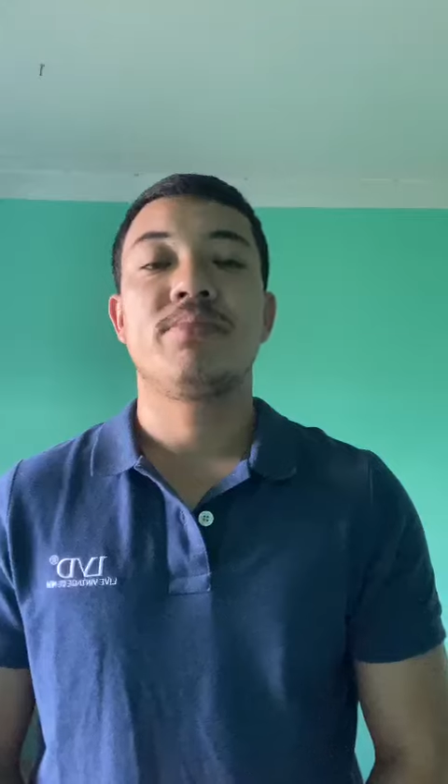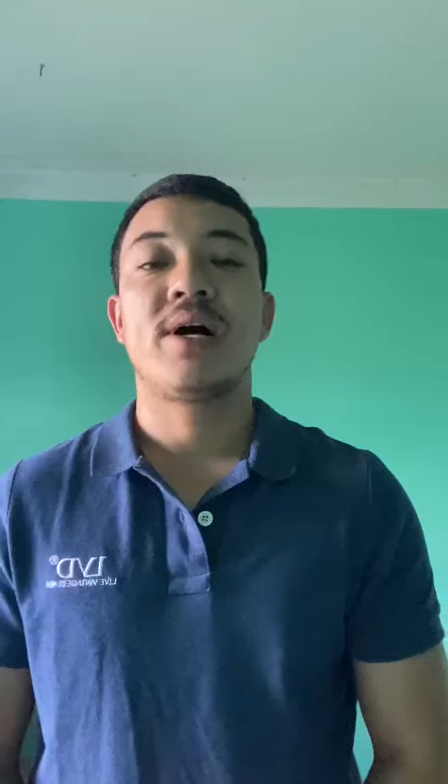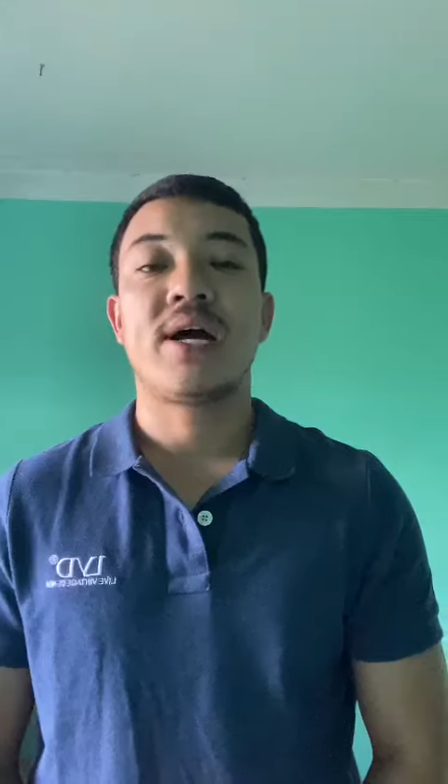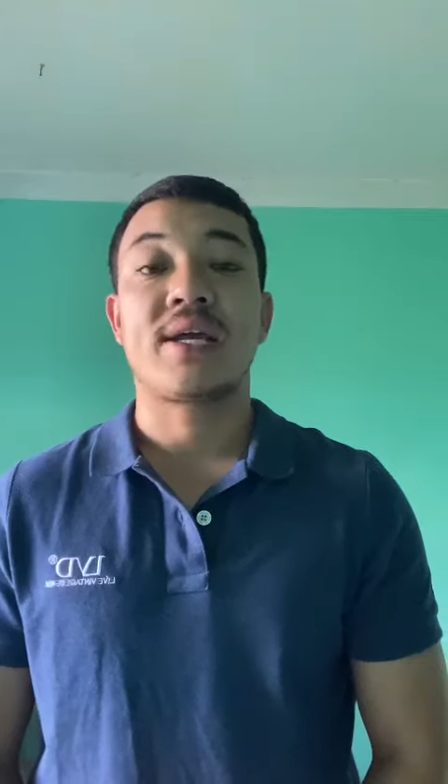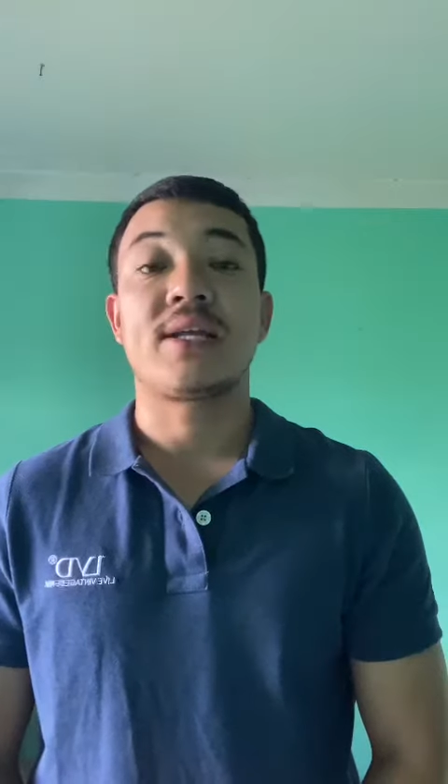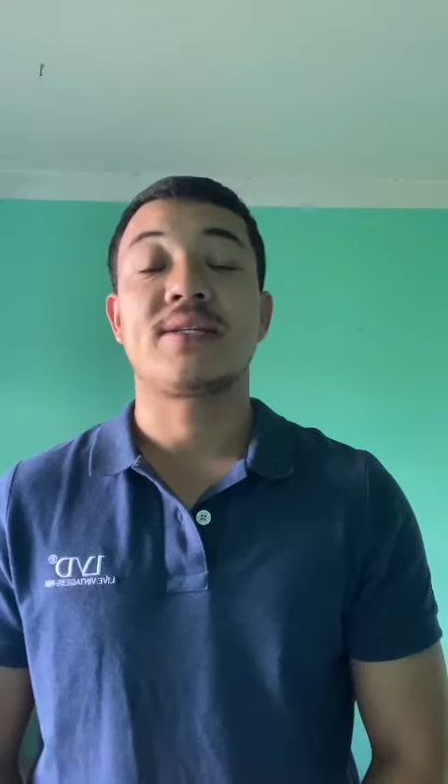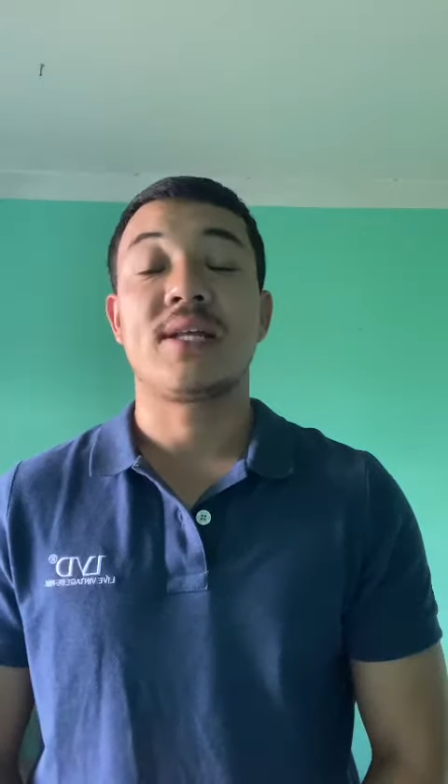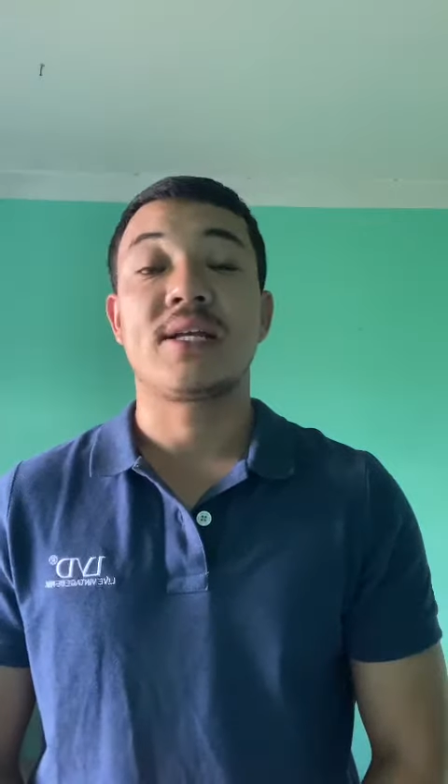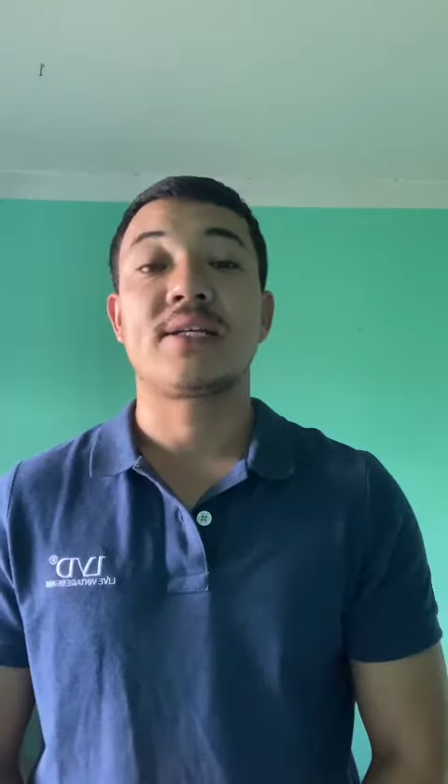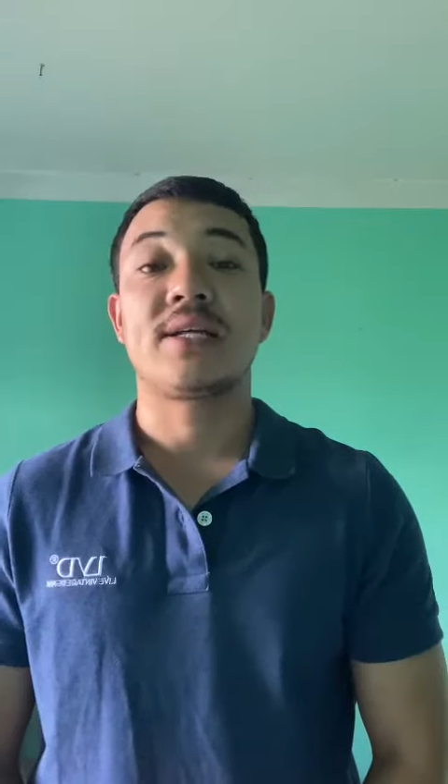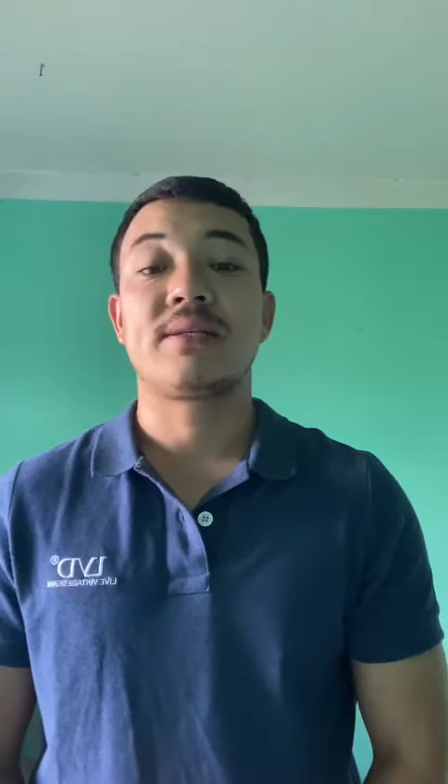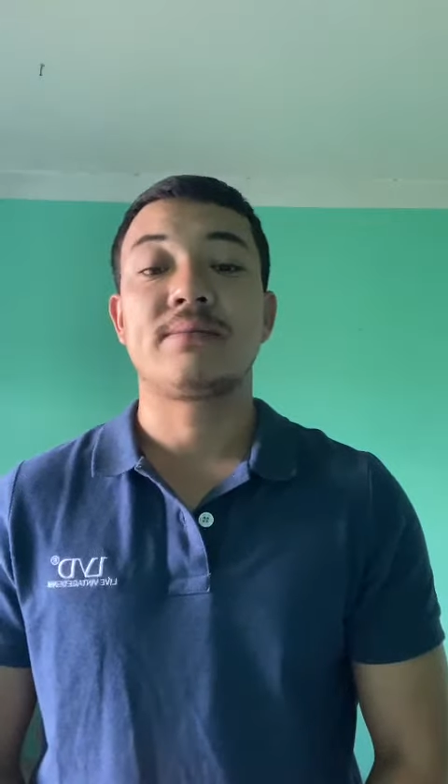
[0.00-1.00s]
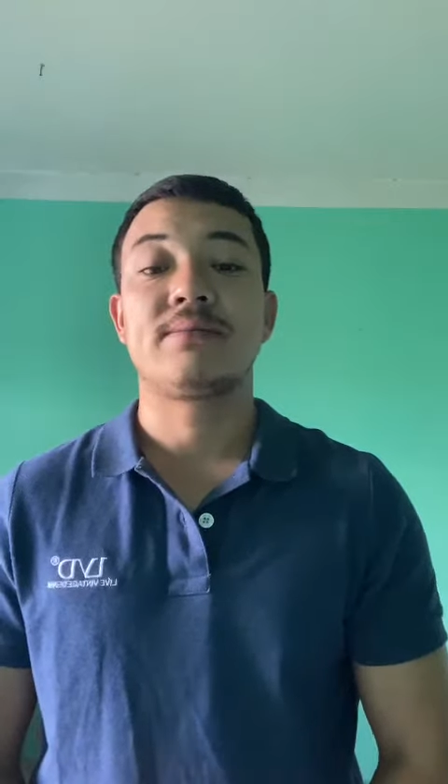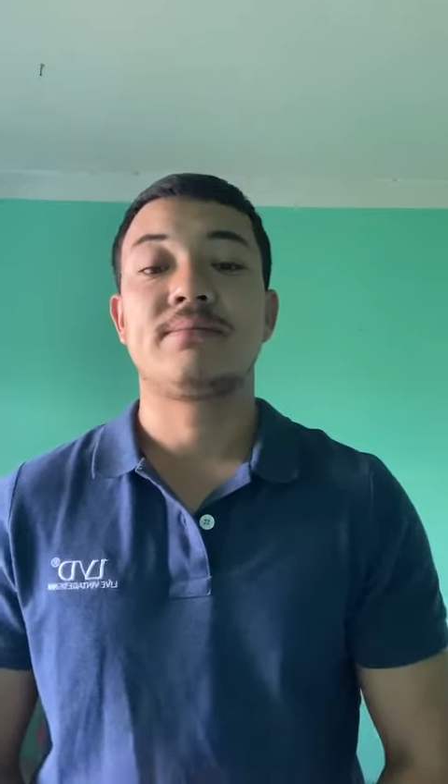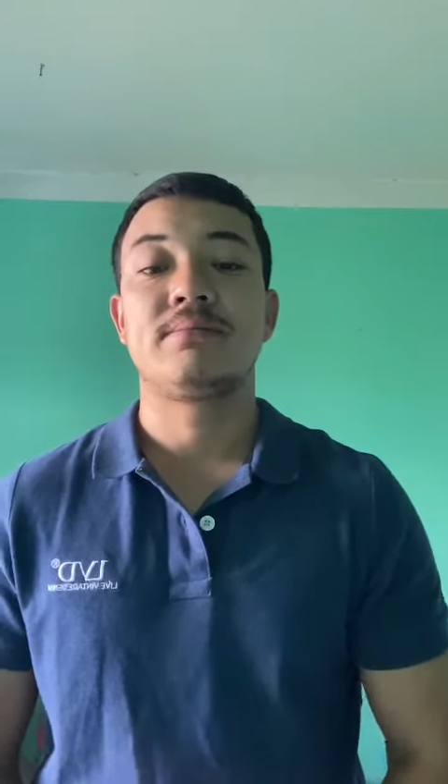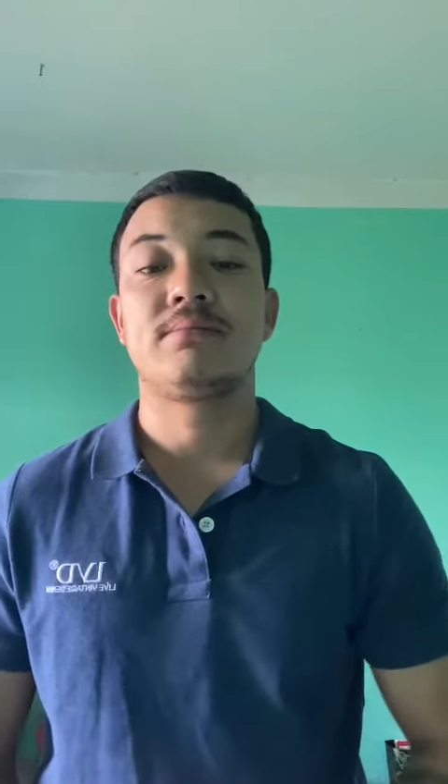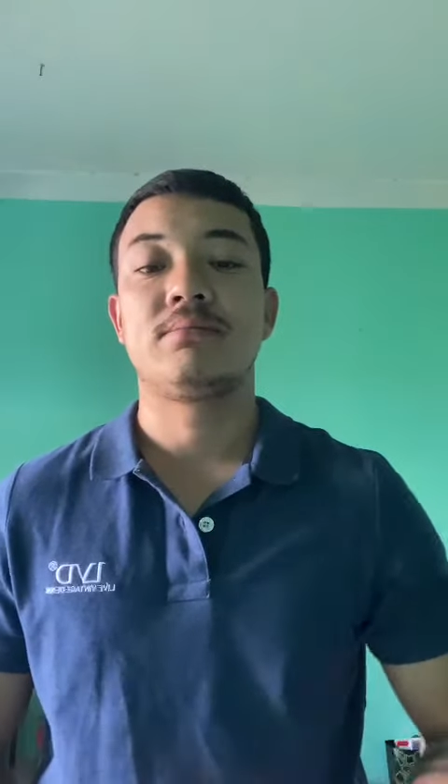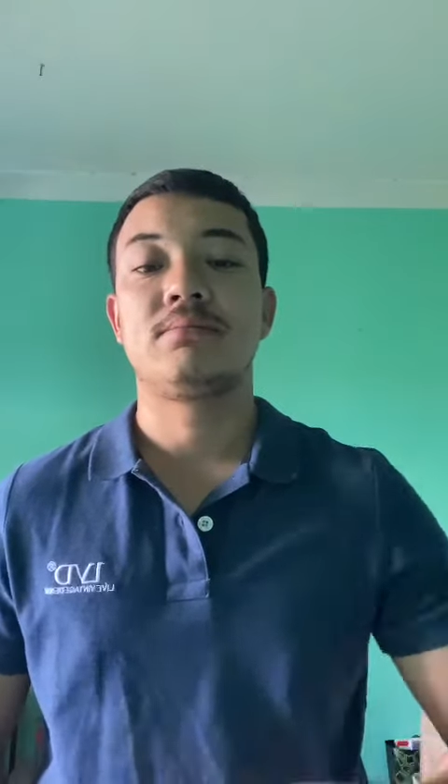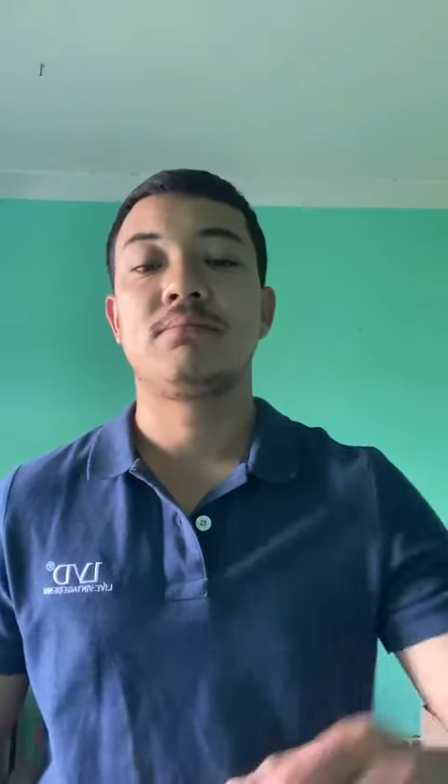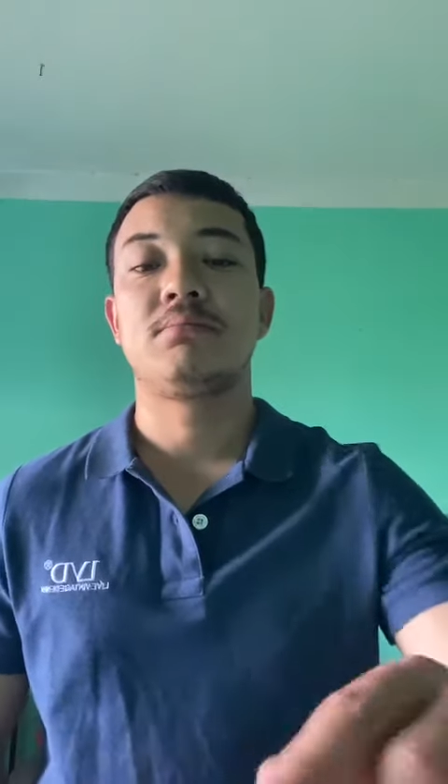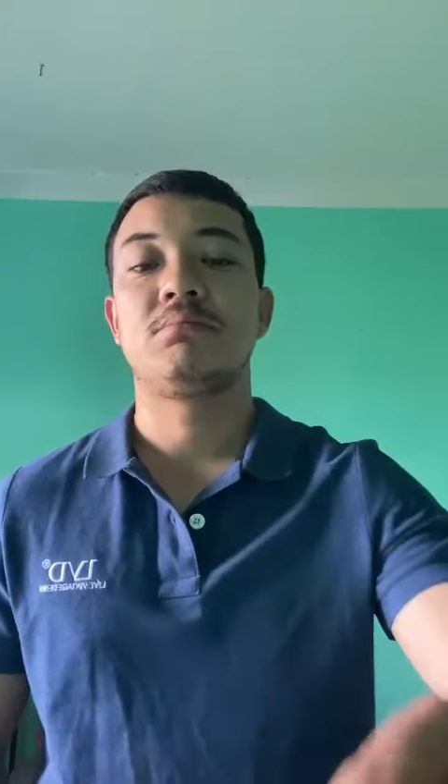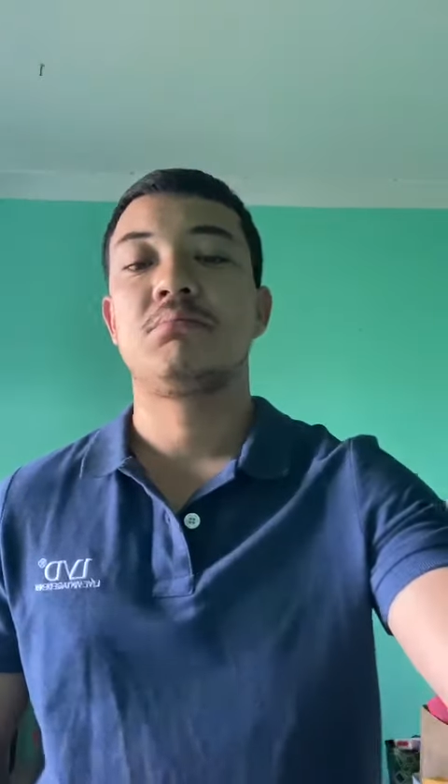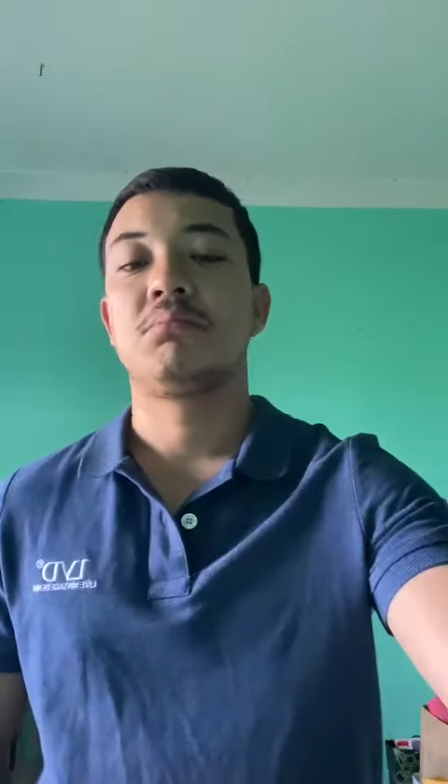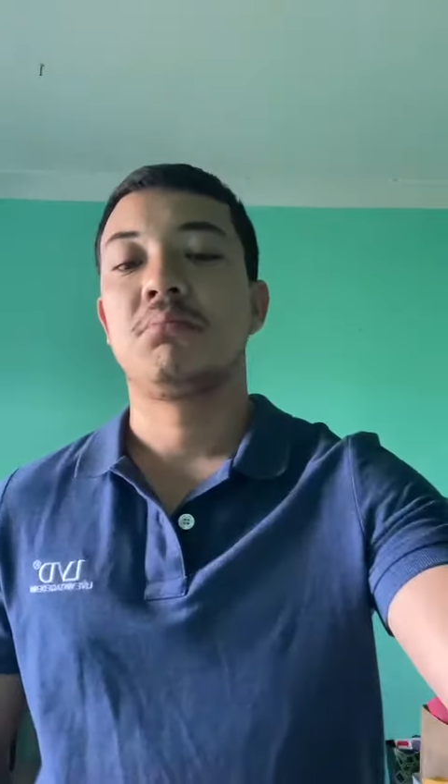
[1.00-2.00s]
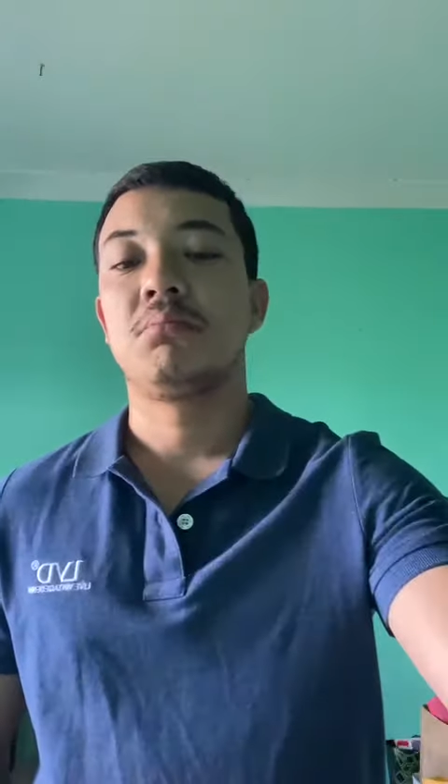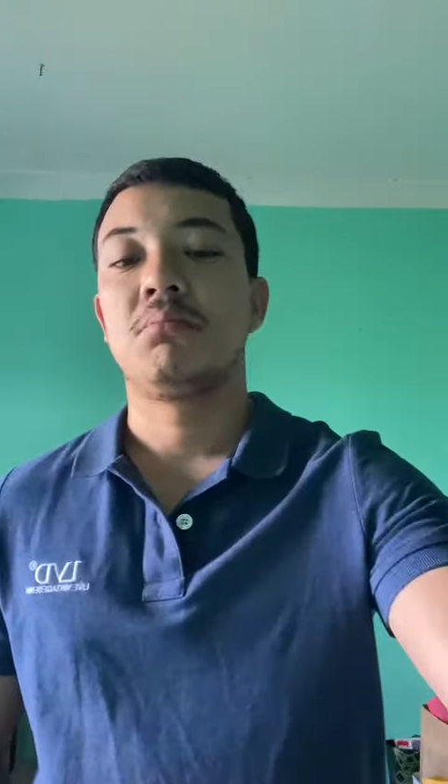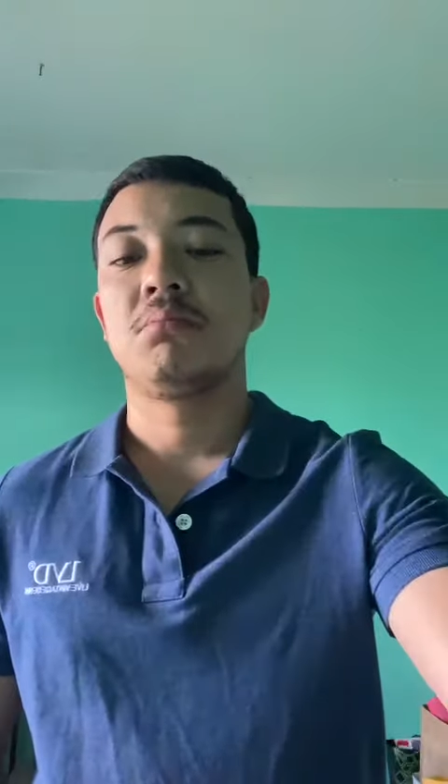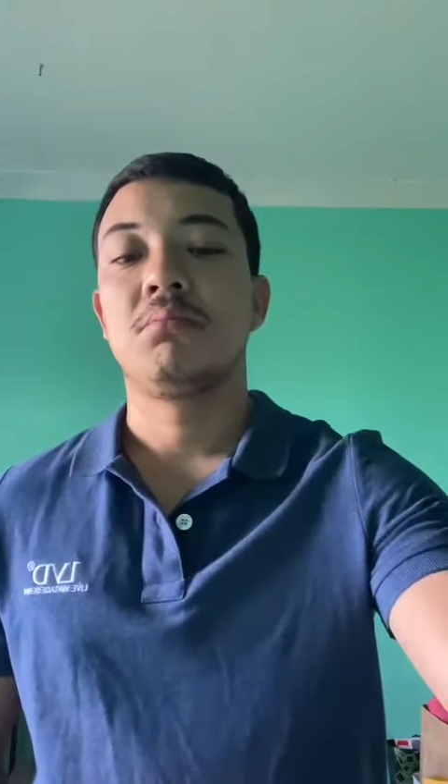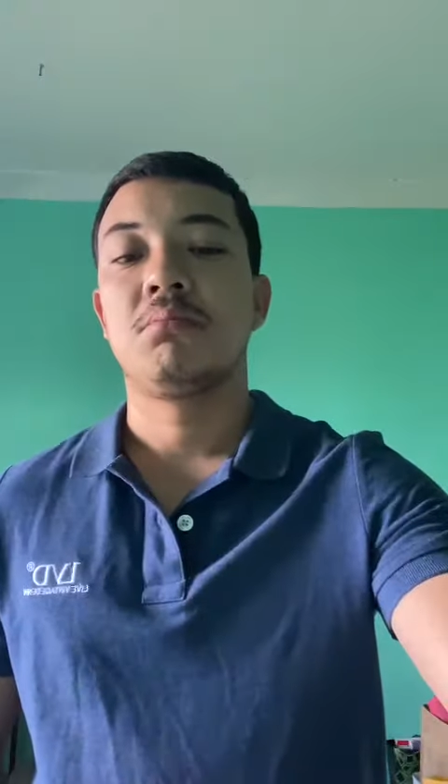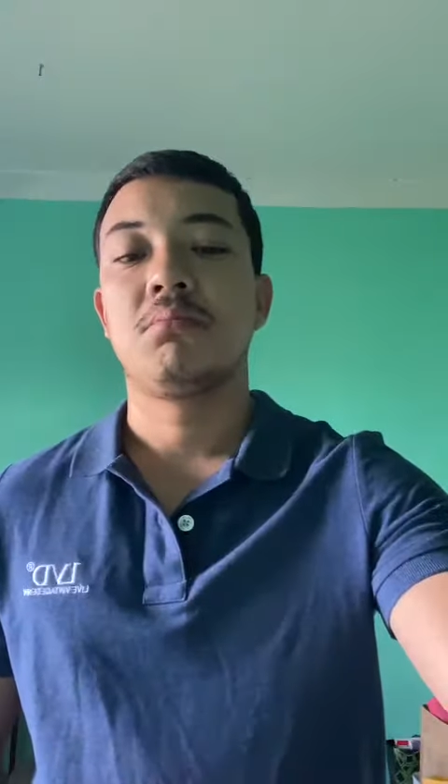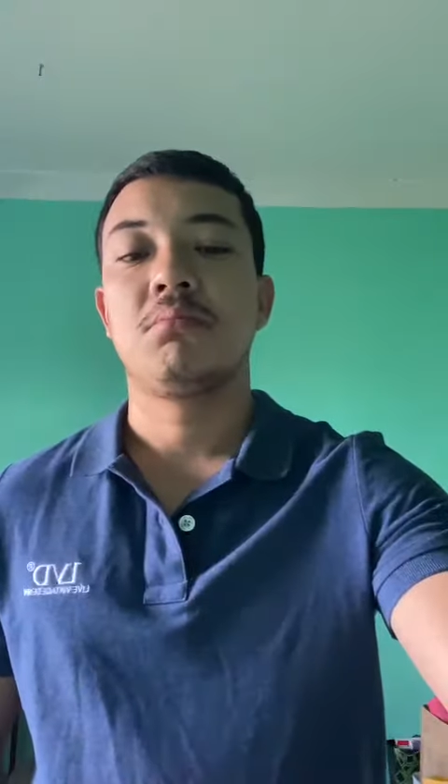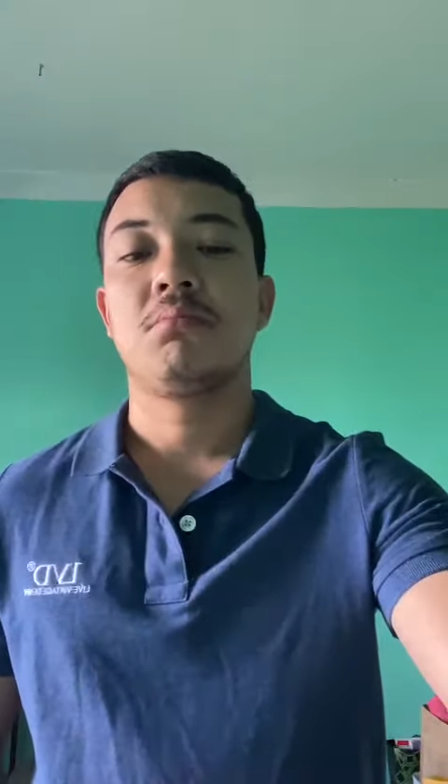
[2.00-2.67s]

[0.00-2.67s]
I can select it.